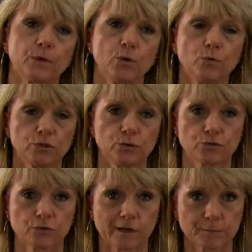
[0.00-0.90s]
who do you
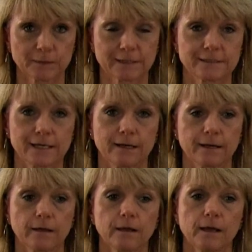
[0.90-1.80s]
trust with the
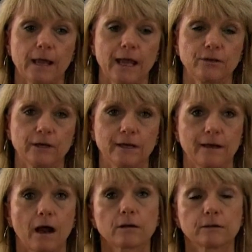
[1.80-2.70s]
data? And an
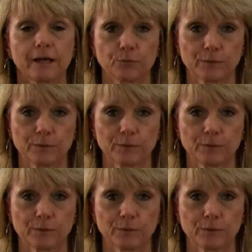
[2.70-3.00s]
enclave